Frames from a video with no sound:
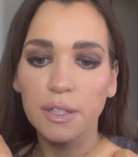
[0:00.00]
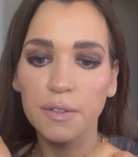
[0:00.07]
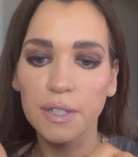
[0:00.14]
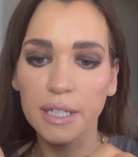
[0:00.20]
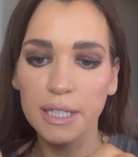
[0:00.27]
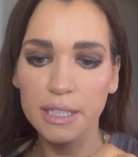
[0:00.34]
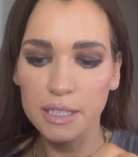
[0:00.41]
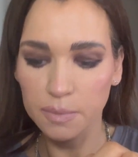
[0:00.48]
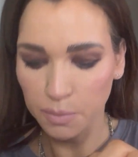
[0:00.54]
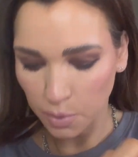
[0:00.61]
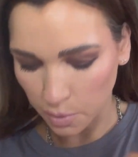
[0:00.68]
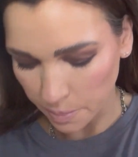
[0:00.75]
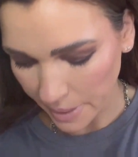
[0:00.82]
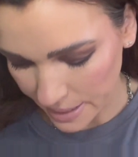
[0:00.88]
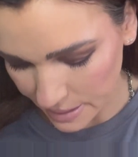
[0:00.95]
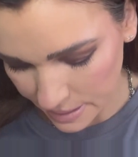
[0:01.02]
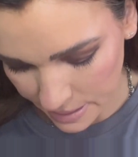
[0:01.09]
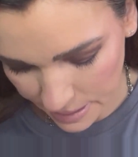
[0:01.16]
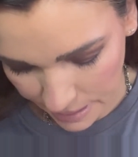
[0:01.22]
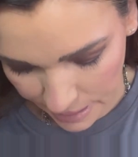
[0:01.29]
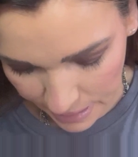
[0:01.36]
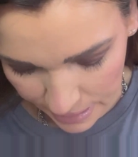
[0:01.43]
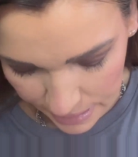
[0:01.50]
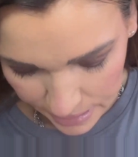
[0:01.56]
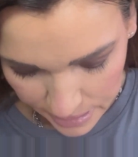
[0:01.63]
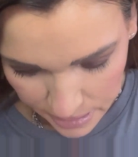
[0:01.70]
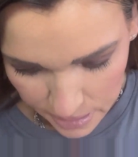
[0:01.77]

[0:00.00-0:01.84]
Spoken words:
that it's more bendy.